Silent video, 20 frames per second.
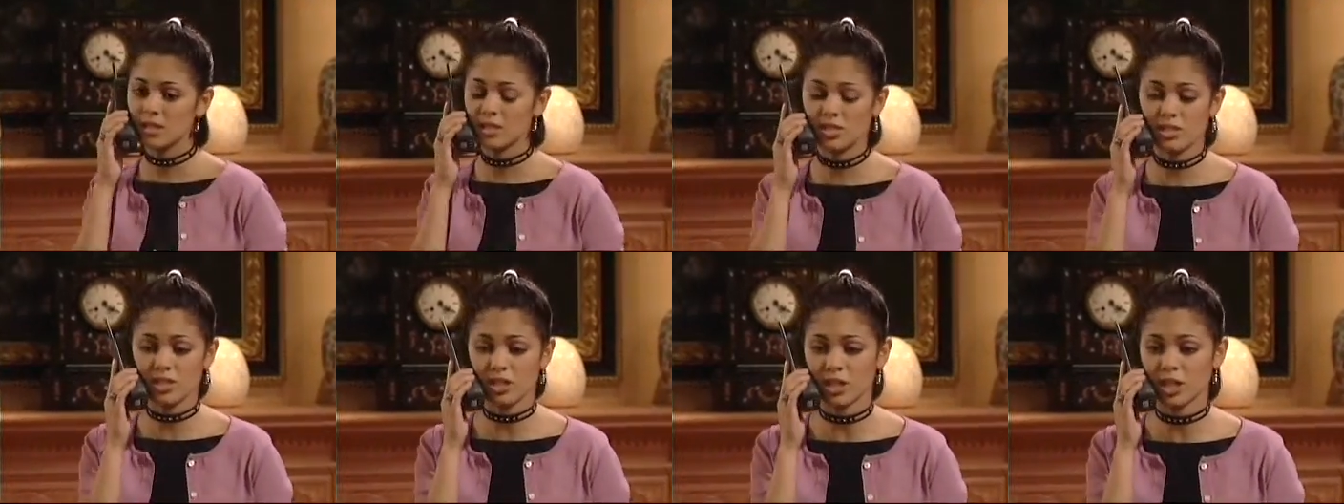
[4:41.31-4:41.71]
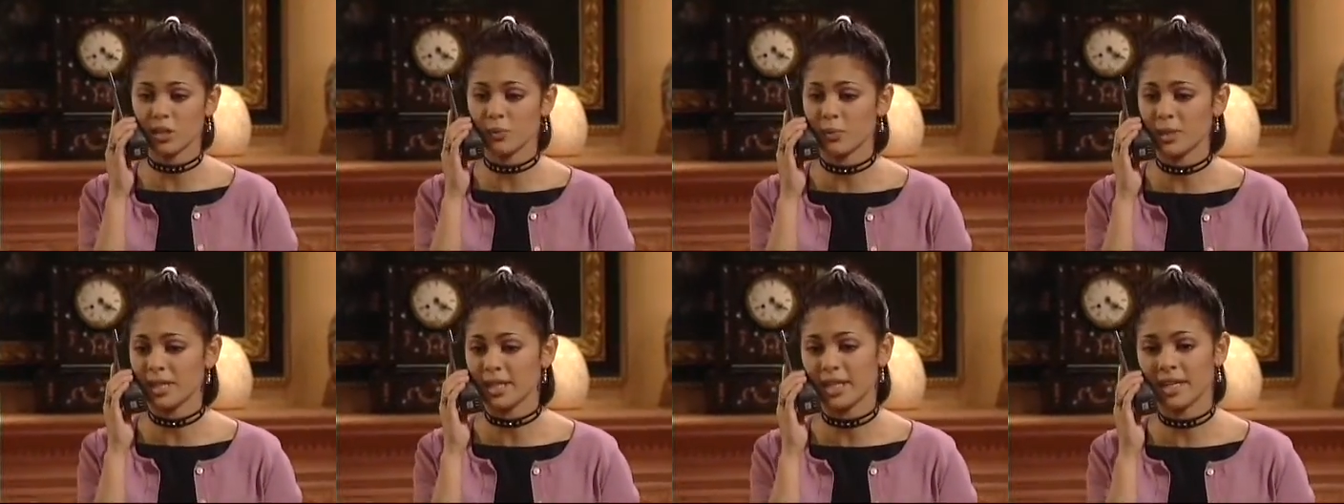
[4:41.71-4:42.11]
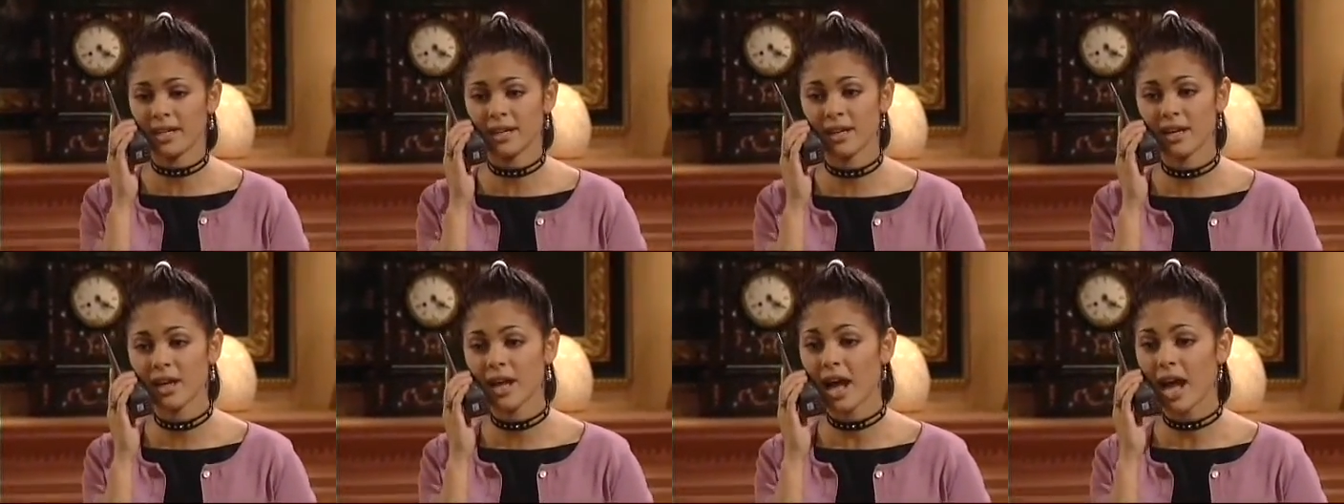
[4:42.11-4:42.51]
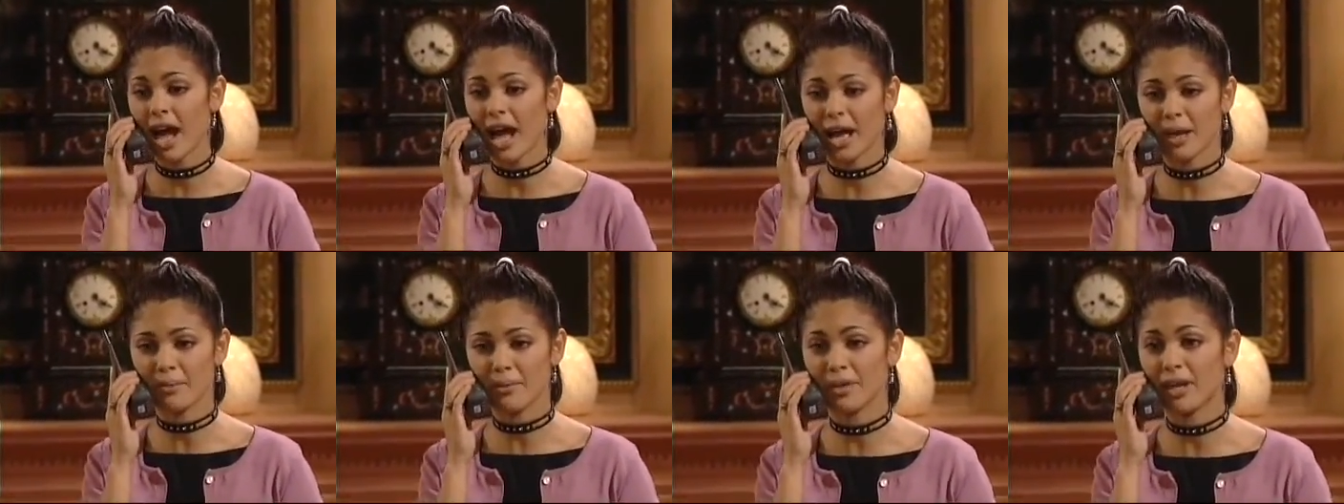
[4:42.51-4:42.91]
Sorry, Whitney.
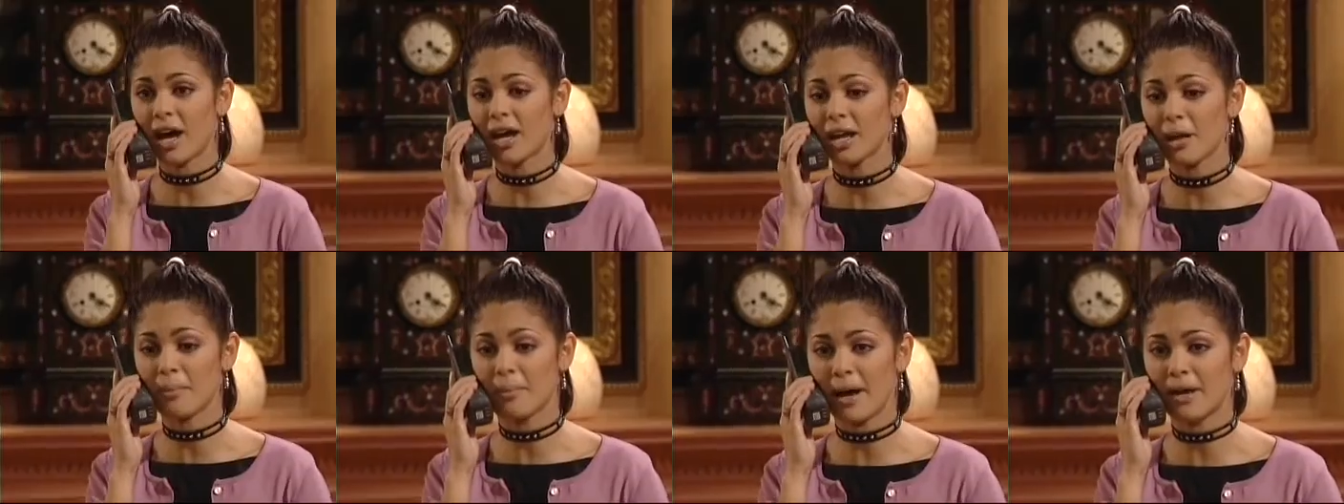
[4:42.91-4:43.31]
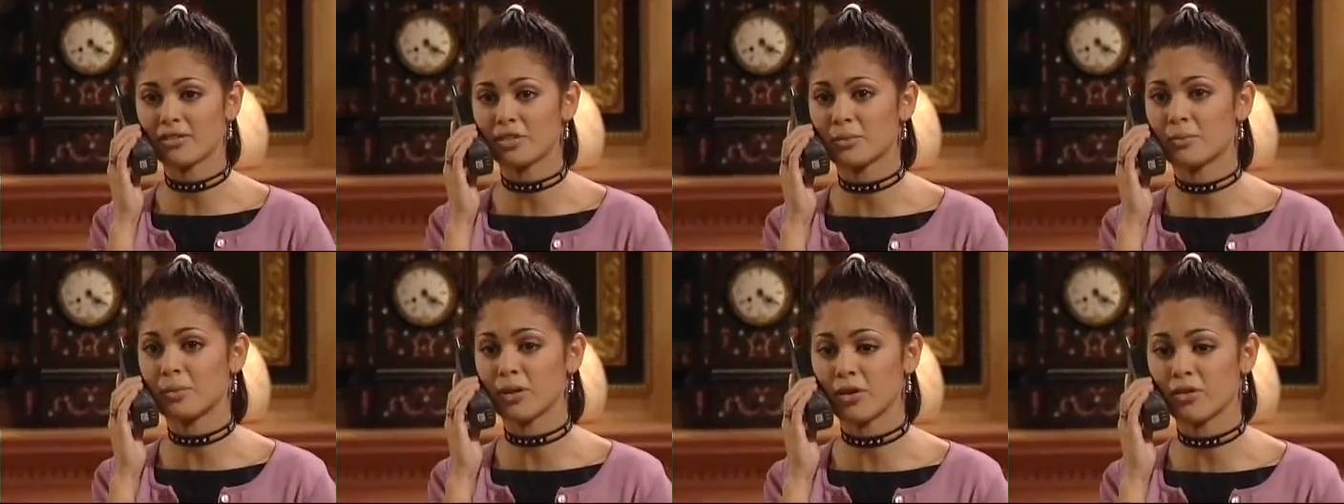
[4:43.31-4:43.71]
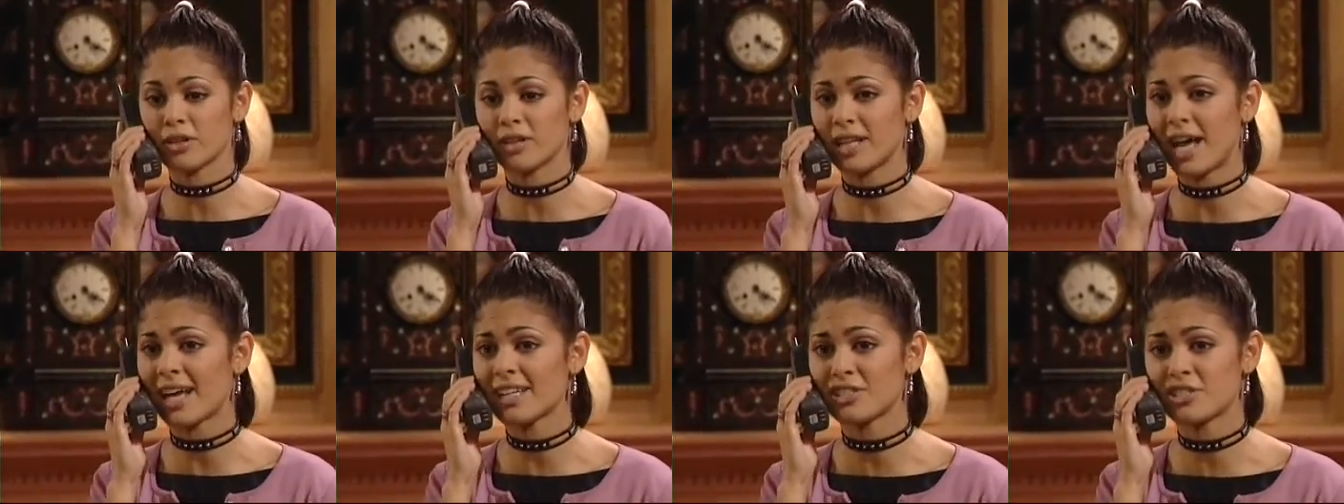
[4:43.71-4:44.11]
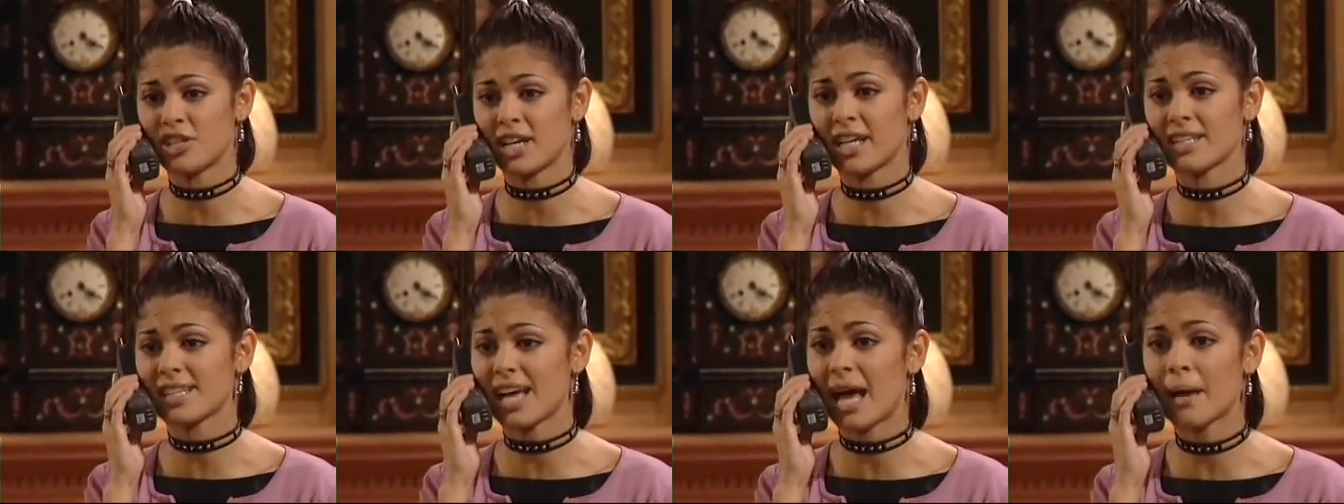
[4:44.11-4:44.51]
I am not about to blow the last
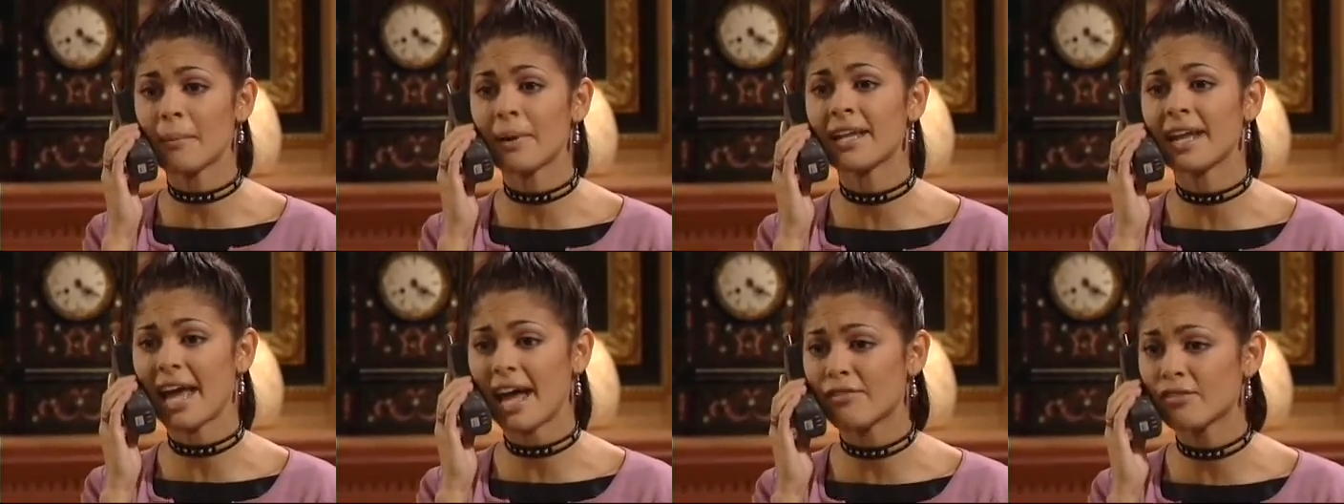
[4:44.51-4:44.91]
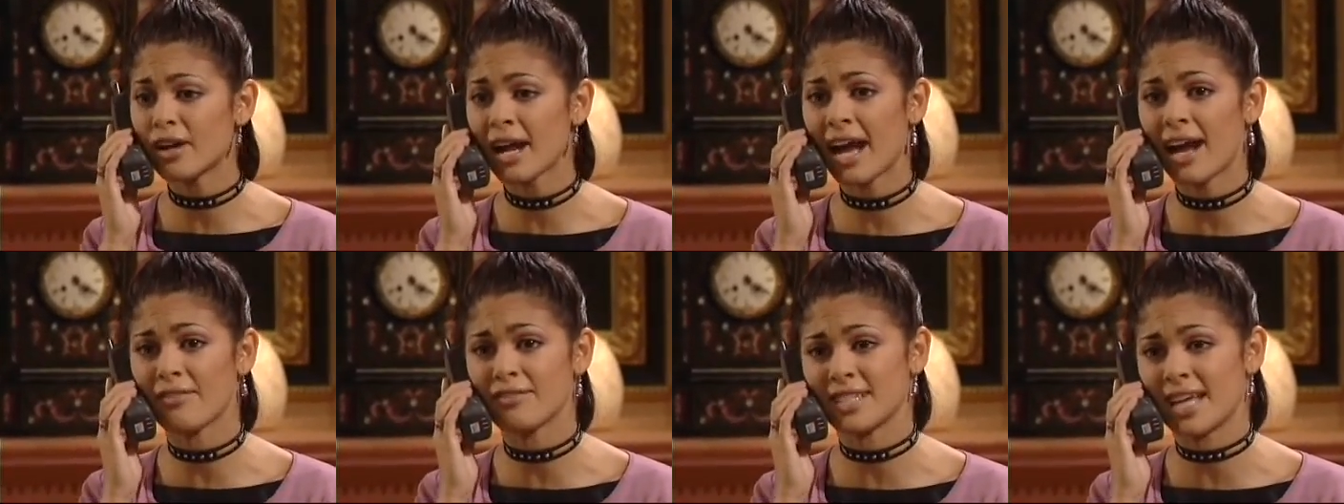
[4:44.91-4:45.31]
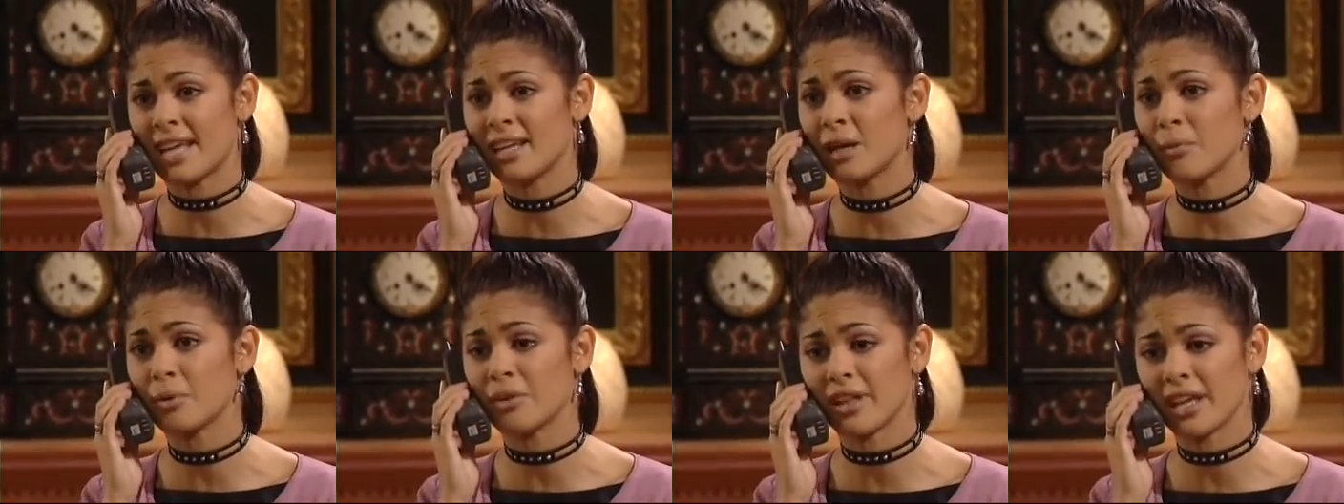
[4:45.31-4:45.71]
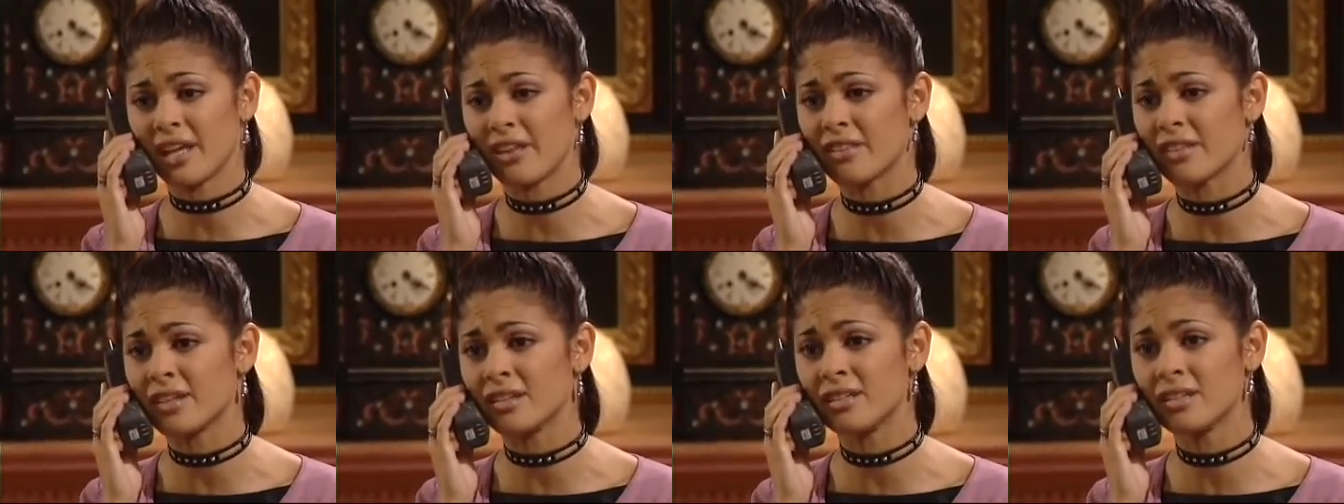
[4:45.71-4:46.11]
chance I might ever have to end up with
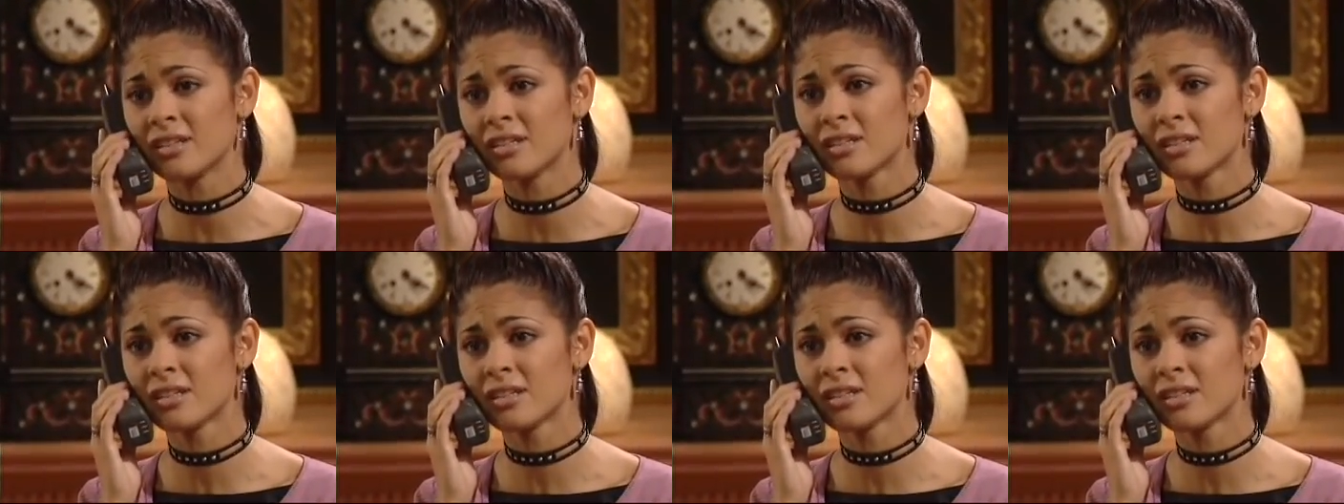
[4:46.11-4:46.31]
Ethan.